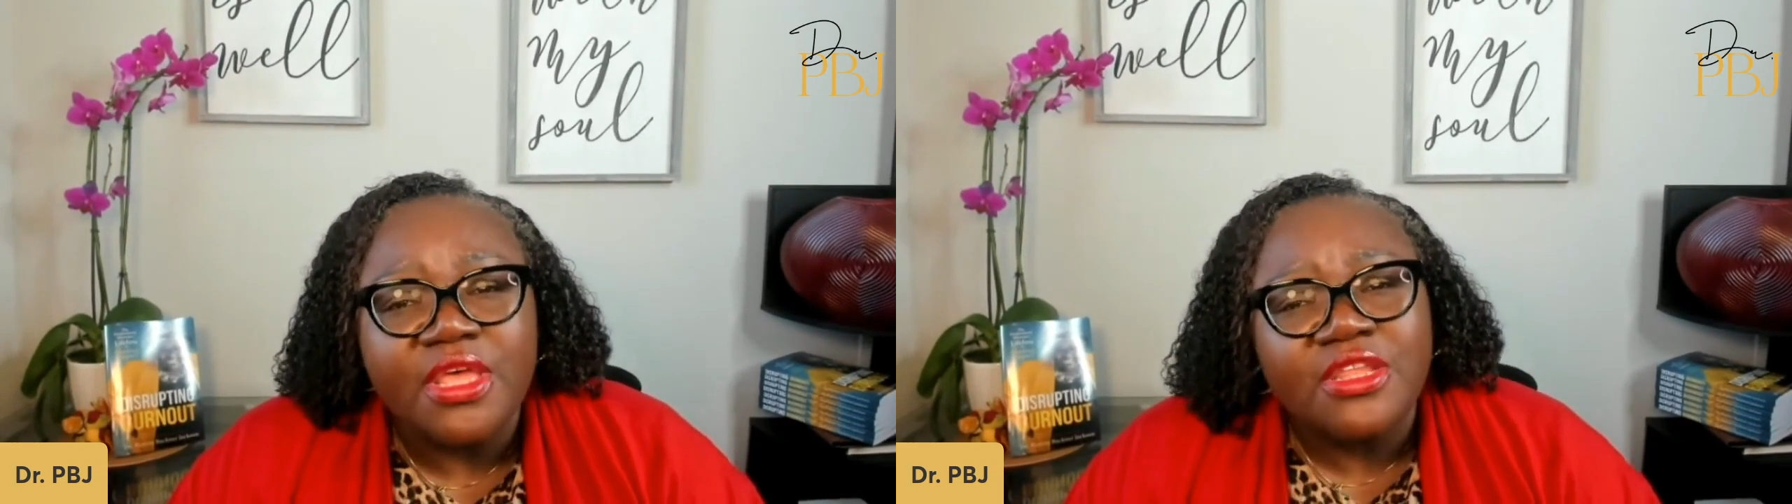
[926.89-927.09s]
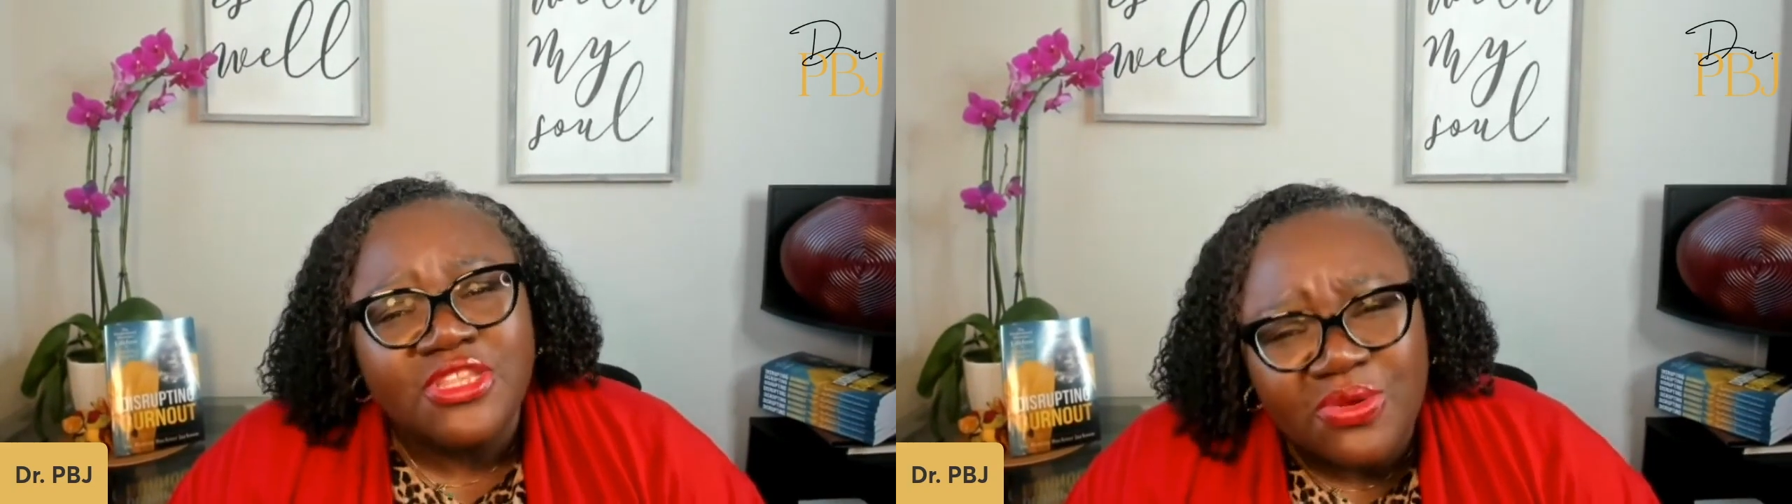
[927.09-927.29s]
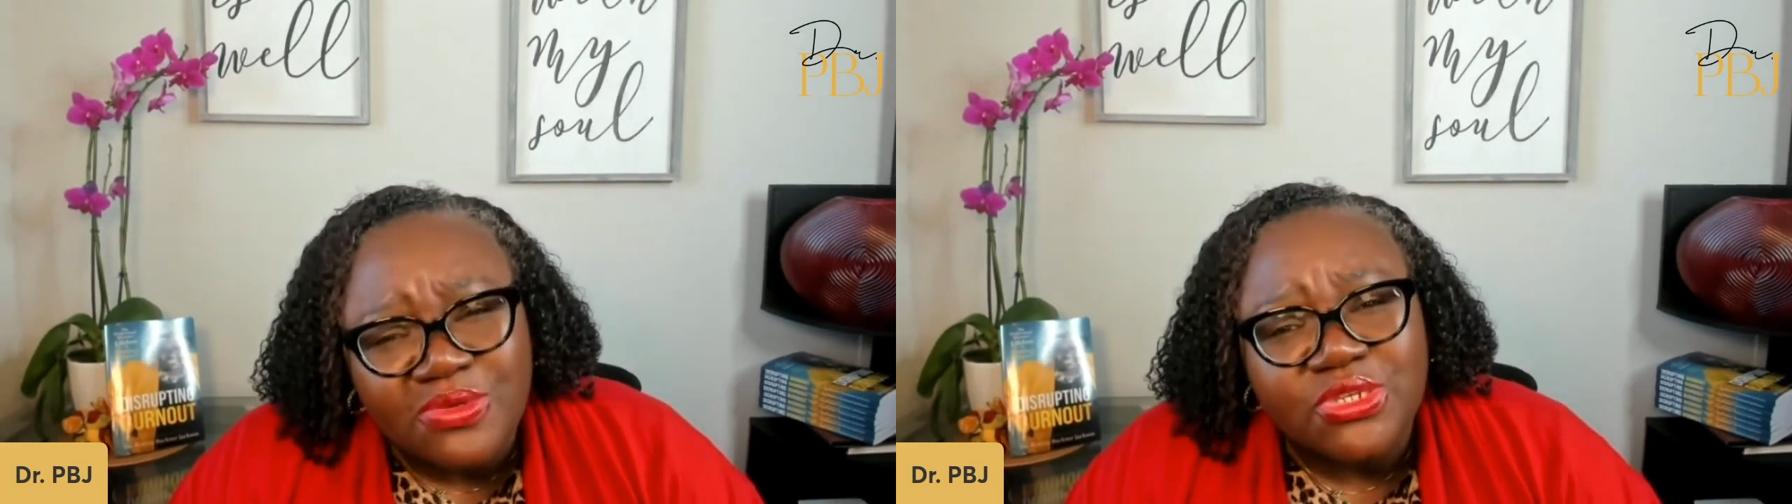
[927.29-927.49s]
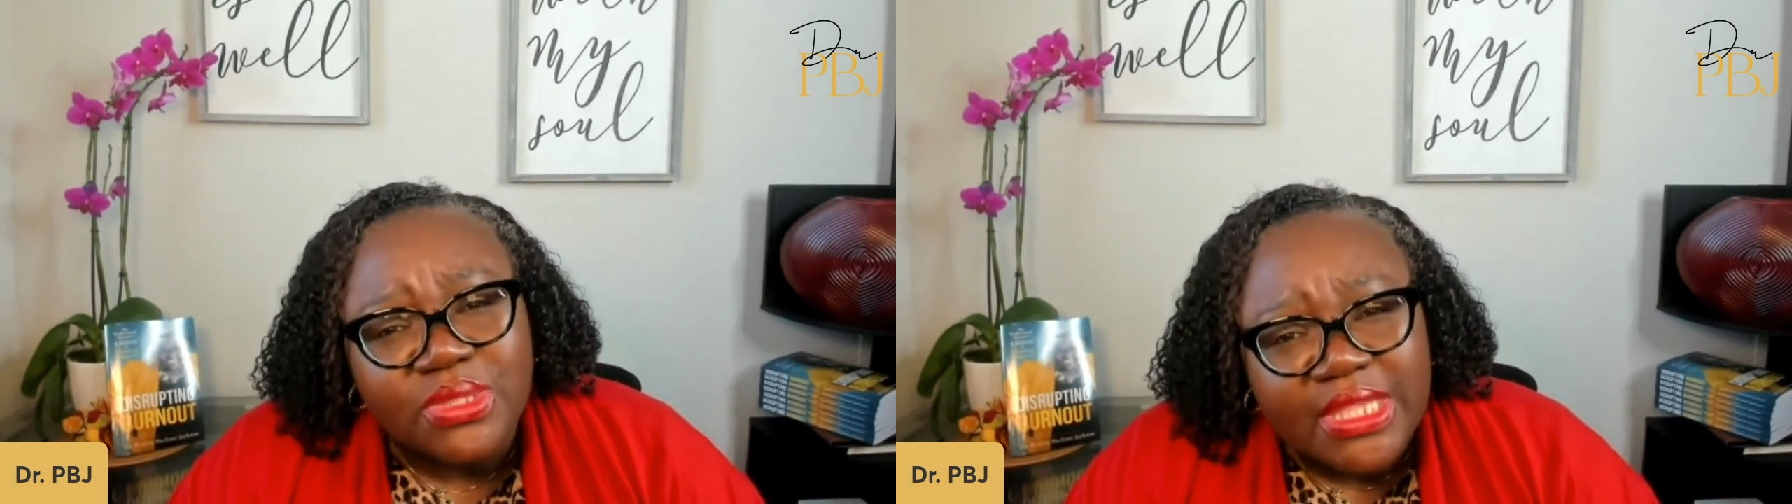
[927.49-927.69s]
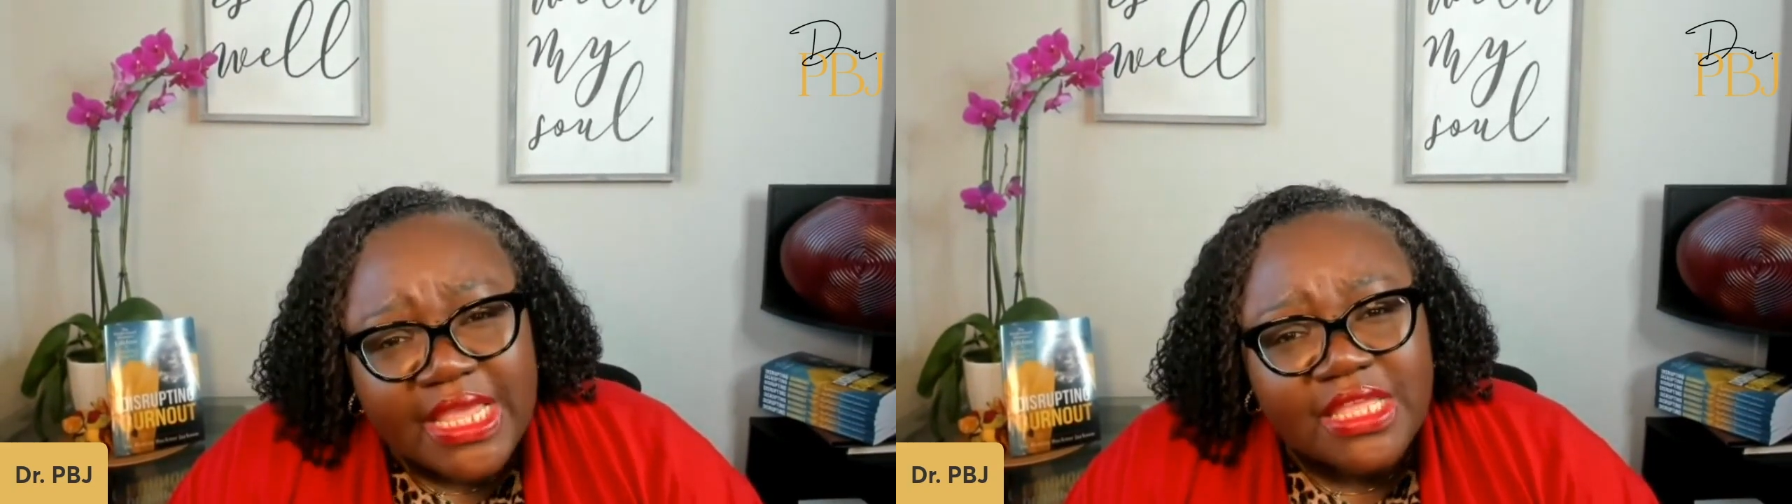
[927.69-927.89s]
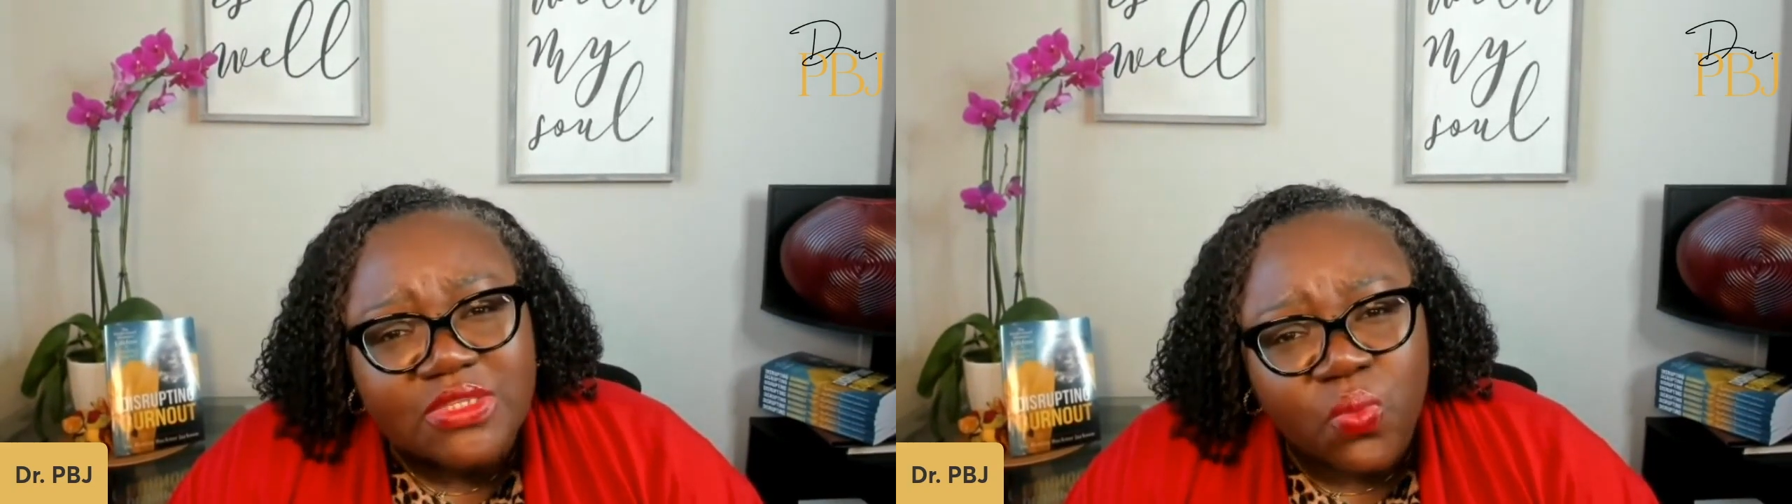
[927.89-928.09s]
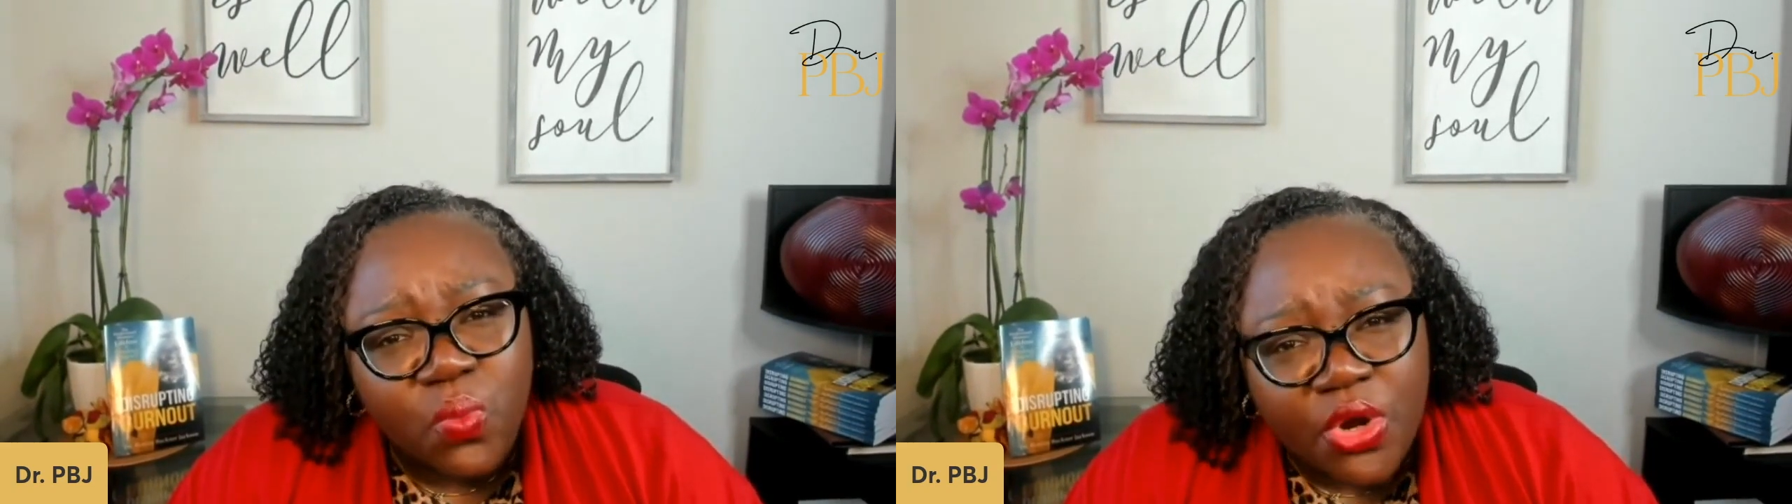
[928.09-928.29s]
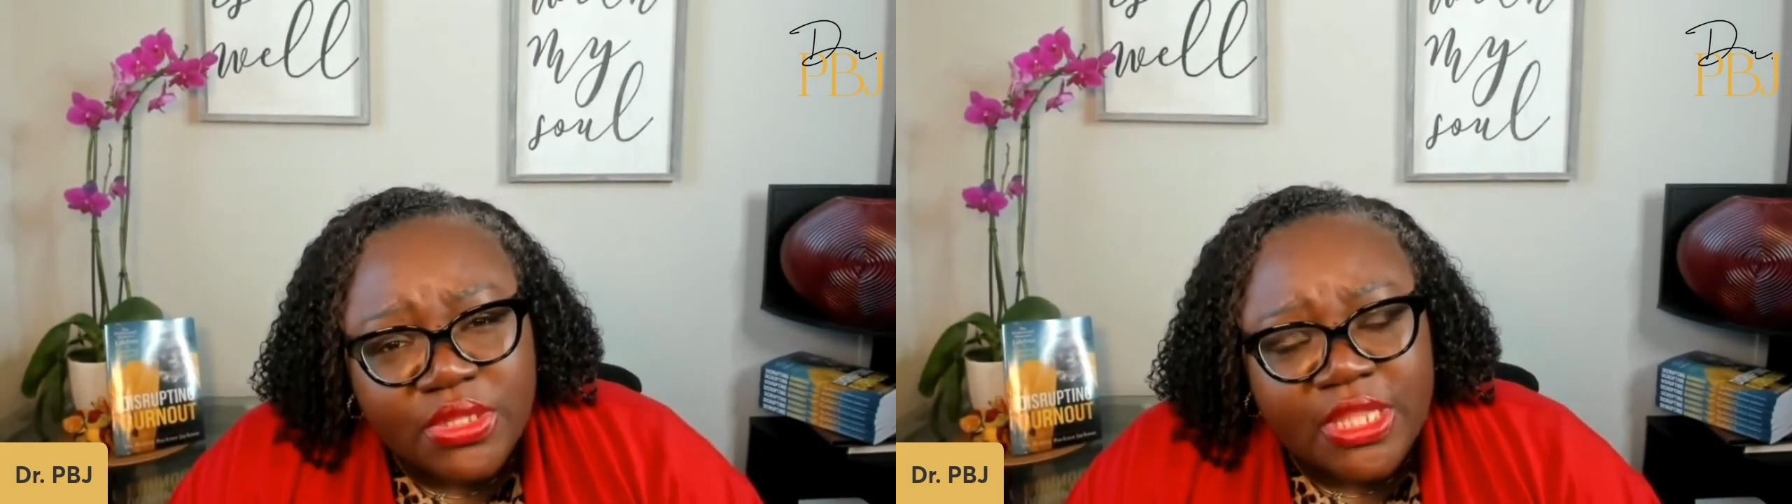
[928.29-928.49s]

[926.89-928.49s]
don't you think it's worth